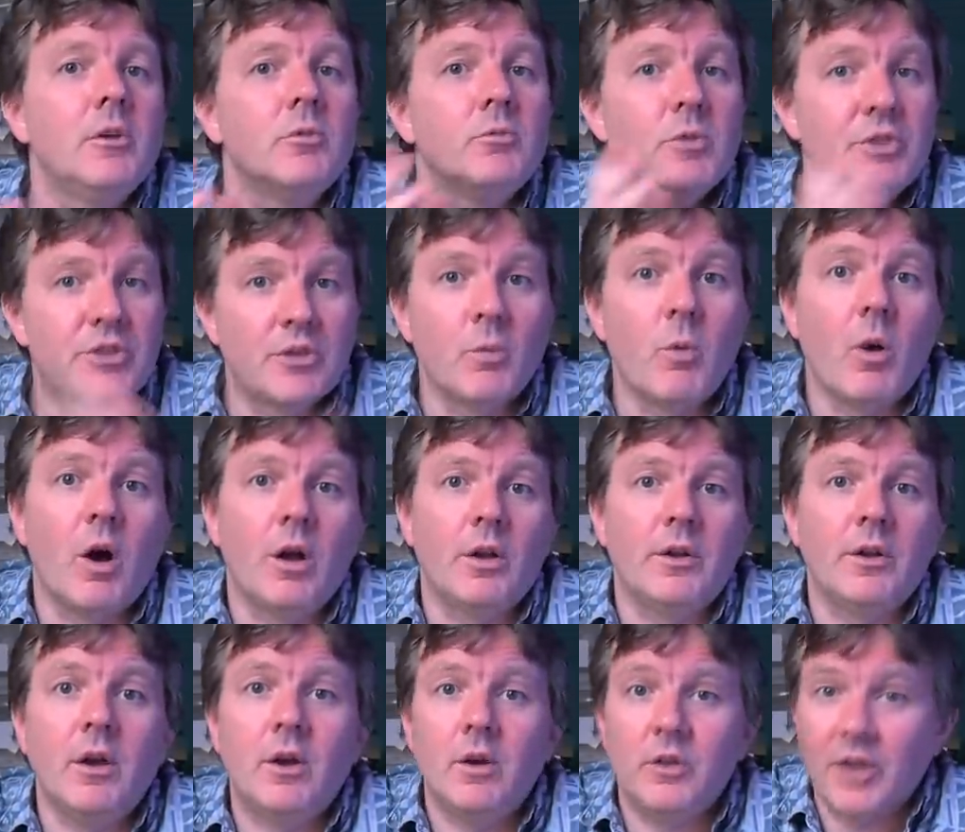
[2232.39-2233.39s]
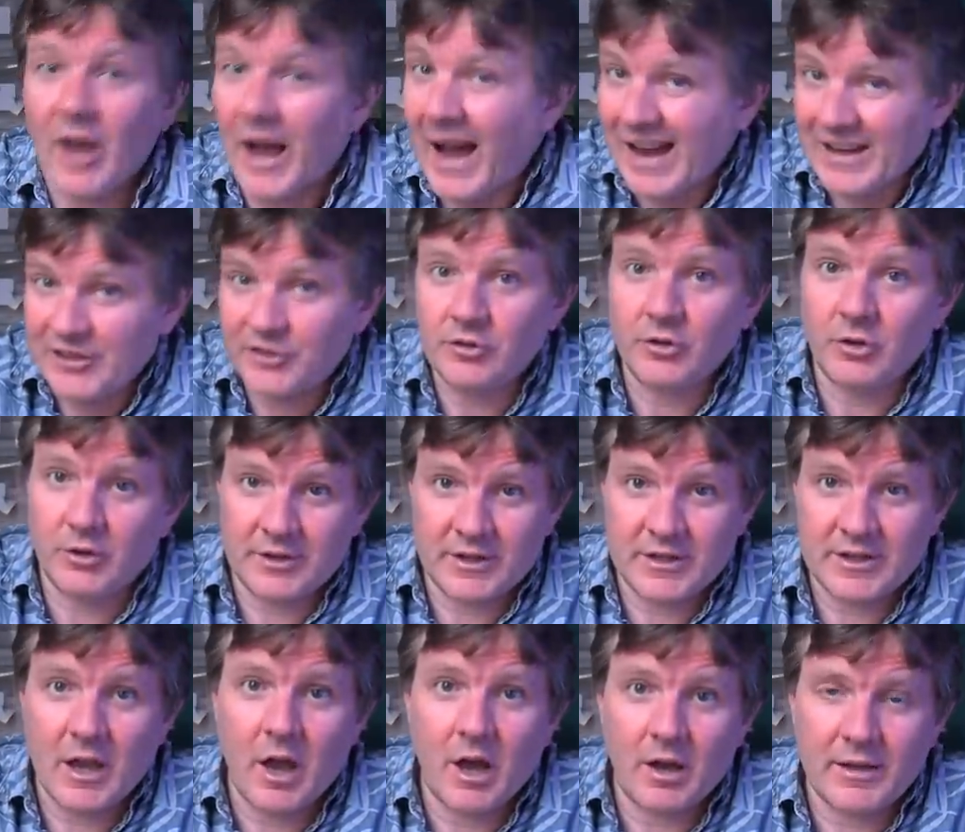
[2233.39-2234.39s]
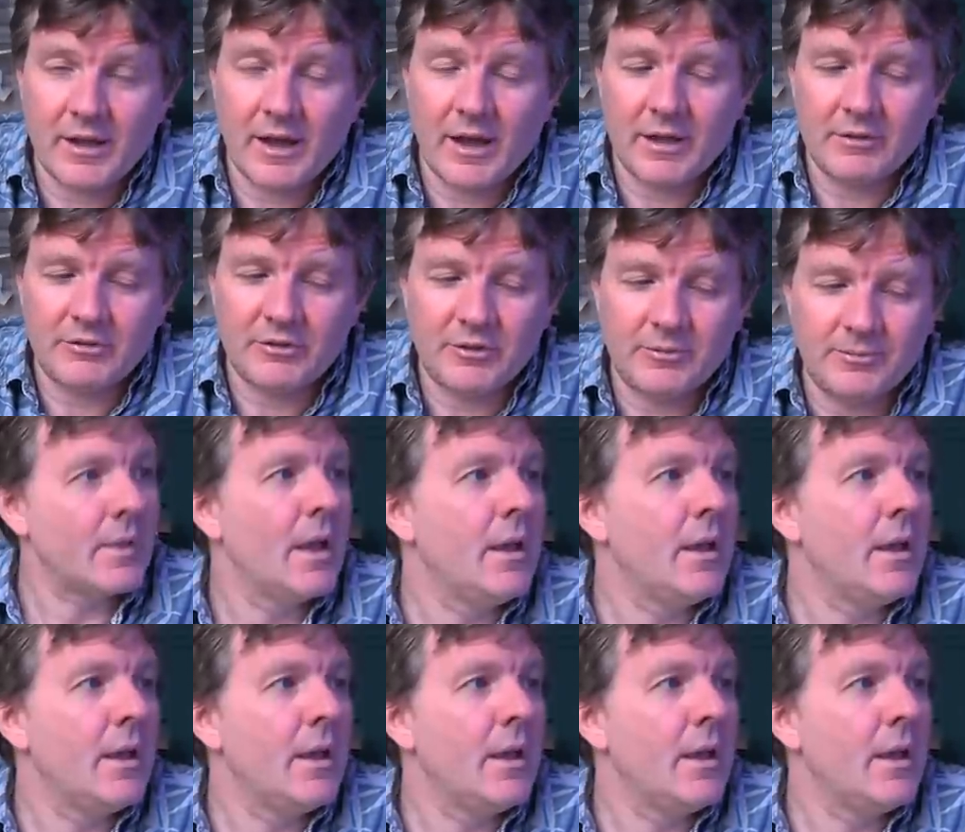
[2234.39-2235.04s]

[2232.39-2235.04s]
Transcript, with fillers: with the one that I saw in the archives.